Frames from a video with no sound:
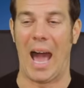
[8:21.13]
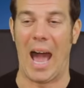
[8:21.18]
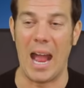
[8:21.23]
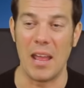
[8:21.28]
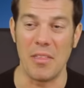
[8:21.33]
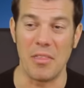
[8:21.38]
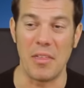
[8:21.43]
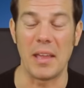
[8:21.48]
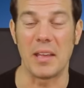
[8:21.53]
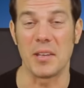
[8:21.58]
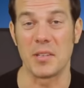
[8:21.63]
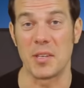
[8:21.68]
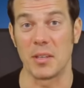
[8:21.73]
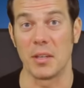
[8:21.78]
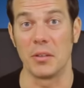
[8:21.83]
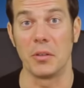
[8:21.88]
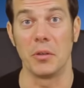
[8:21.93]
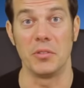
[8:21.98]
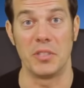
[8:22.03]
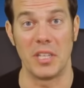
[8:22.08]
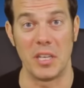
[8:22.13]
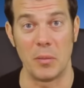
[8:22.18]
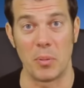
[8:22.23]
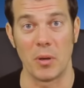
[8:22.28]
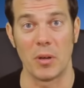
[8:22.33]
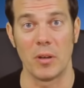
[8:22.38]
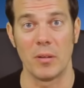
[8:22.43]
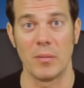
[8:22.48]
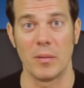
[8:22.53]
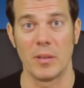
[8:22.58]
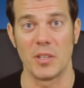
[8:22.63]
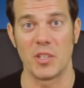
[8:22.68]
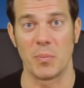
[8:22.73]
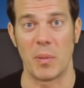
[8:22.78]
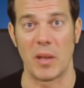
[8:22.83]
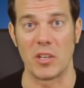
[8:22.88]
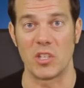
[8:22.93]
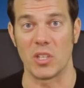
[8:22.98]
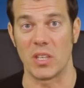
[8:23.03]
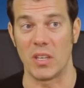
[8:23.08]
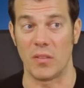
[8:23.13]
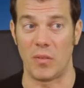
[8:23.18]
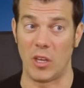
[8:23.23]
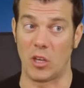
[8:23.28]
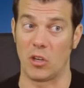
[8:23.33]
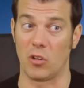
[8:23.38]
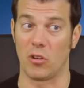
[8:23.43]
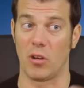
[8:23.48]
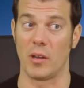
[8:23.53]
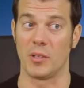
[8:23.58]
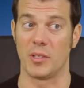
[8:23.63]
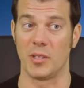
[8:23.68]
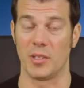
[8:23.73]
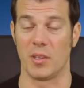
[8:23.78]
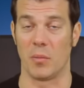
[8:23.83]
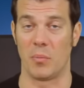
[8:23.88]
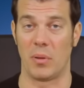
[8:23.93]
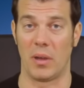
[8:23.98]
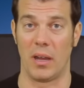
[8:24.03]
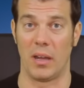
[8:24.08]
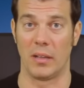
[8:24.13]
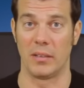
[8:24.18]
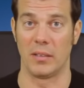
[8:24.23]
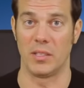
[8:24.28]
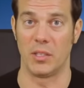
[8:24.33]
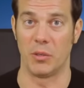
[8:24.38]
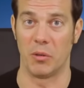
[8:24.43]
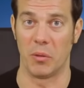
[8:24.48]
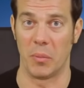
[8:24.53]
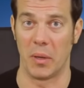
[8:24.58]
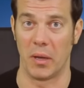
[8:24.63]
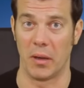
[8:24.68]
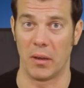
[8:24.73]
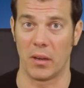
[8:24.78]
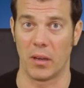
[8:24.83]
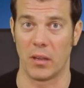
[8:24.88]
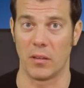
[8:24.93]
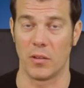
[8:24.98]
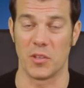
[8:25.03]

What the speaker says: I think is a little deeper, especially if he crosses the pond into America.